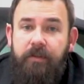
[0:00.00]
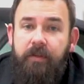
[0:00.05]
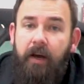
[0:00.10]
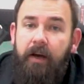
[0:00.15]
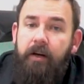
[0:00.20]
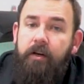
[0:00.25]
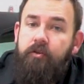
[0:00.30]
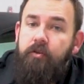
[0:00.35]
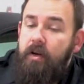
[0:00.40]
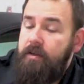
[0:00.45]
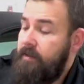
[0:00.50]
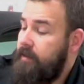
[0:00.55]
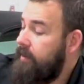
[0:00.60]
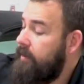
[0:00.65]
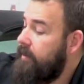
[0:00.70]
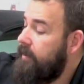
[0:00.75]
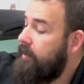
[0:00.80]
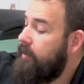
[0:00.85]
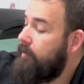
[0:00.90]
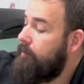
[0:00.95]
tire dressing
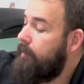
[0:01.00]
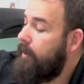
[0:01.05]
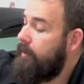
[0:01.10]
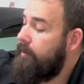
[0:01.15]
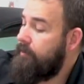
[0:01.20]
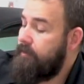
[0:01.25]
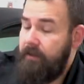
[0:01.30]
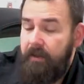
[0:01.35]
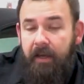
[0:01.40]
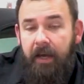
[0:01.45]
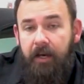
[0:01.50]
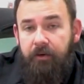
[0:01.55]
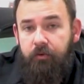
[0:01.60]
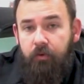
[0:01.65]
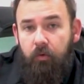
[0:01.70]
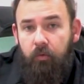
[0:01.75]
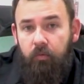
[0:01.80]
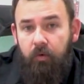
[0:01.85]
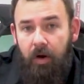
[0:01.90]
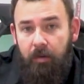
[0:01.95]
adhere better to the
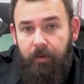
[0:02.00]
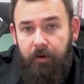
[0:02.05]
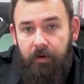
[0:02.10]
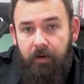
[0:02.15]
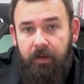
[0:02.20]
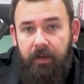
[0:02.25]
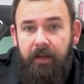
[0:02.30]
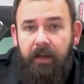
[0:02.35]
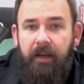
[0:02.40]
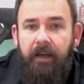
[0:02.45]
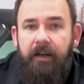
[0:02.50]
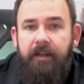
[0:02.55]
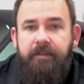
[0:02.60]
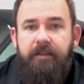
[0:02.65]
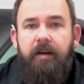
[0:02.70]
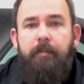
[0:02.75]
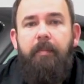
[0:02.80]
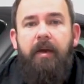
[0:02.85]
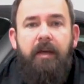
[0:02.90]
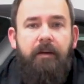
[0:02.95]
actual rubber, and it's
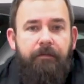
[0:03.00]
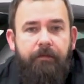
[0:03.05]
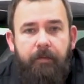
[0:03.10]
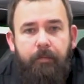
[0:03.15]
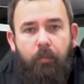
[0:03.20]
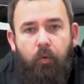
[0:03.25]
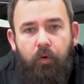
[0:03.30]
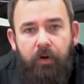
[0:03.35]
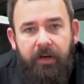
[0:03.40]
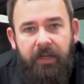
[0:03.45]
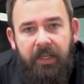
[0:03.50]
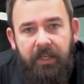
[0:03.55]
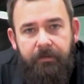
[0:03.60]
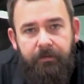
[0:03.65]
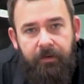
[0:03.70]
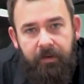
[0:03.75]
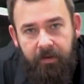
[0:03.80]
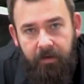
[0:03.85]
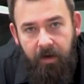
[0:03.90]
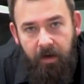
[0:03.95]
going to make for more
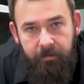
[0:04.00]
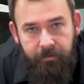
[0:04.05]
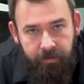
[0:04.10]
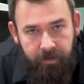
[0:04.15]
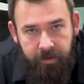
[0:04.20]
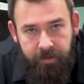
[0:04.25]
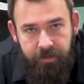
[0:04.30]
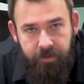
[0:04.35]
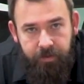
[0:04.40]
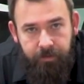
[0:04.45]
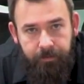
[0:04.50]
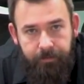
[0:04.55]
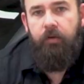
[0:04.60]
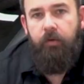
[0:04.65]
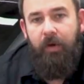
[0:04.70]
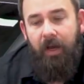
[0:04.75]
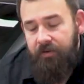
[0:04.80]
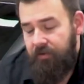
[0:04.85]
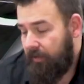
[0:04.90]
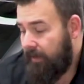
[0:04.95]
even coverage.
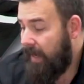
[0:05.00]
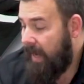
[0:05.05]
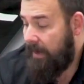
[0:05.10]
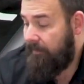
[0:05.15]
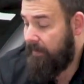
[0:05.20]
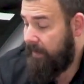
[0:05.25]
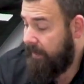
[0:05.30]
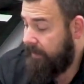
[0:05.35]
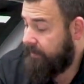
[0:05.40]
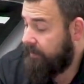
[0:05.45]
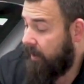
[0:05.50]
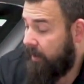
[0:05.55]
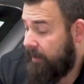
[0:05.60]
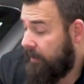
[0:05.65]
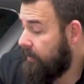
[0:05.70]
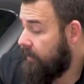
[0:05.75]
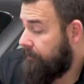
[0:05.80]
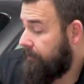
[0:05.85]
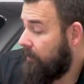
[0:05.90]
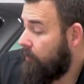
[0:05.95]
You actually have a ton
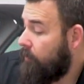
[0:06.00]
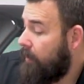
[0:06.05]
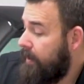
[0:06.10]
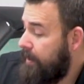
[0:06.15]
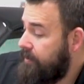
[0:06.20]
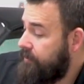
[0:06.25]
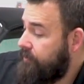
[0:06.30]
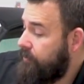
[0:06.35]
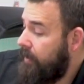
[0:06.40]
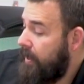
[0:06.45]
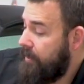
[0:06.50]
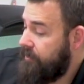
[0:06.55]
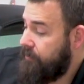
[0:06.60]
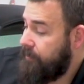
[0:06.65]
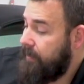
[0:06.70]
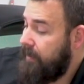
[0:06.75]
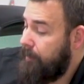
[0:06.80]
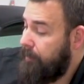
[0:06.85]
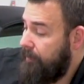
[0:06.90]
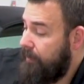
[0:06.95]
of different ways to
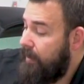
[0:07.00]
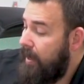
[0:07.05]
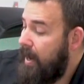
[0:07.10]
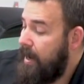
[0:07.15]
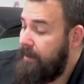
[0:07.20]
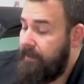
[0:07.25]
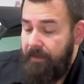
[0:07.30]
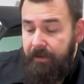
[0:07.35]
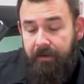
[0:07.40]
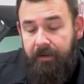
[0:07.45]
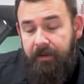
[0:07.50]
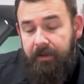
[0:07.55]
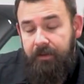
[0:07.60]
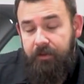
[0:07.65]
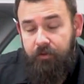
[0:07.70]
actually apply the